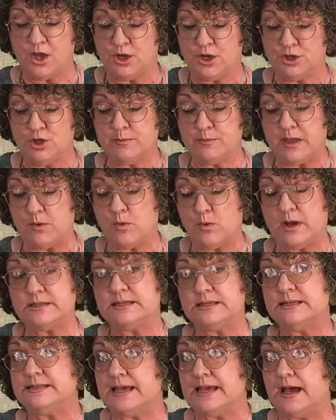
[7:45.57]
You may want
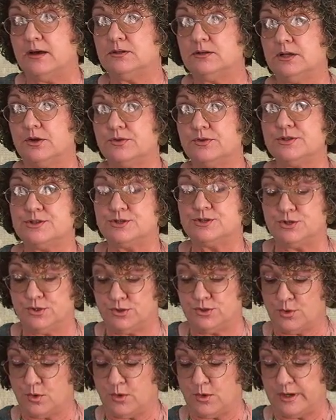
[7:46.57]
to download the
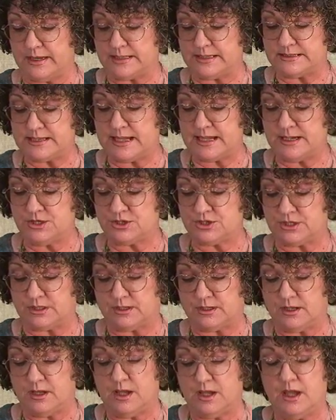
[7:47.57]
student
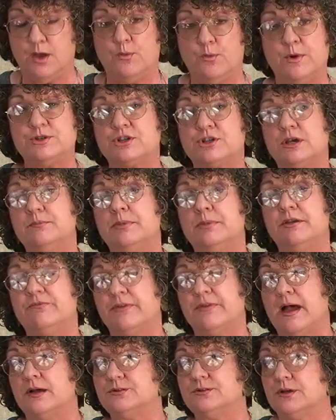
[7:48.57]
orientation, which can be
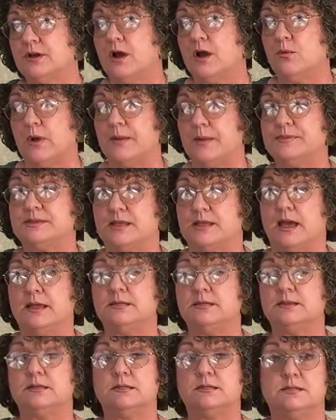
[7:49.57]
found on our
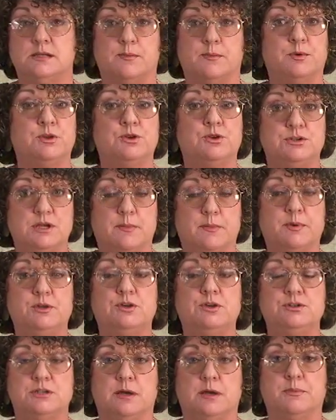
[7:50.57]
website,
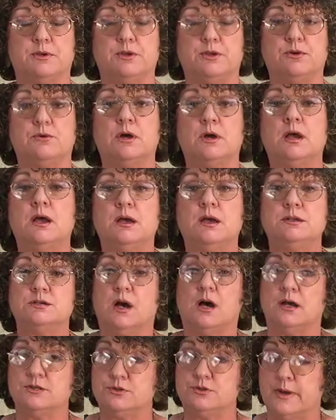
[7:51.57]

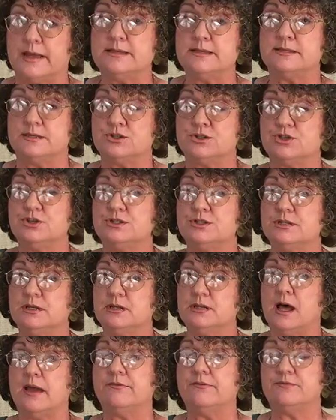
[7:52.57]

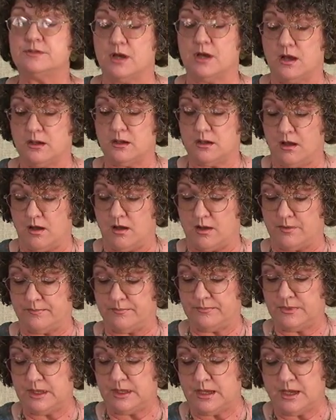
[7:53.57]

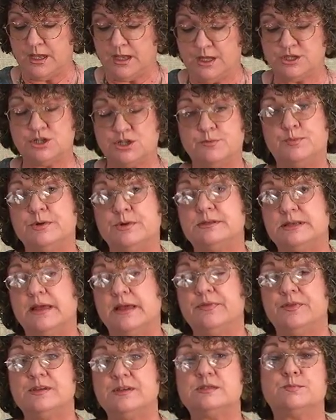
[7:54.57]
www.transitiontolife.com, to
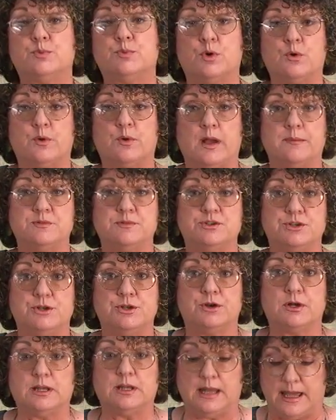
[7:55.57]
present this program to
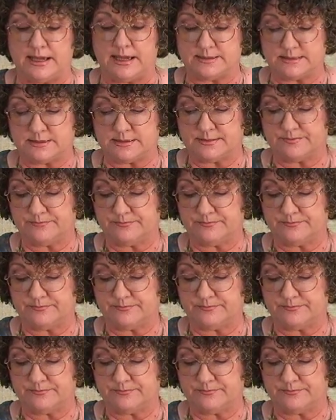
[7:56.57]
your class.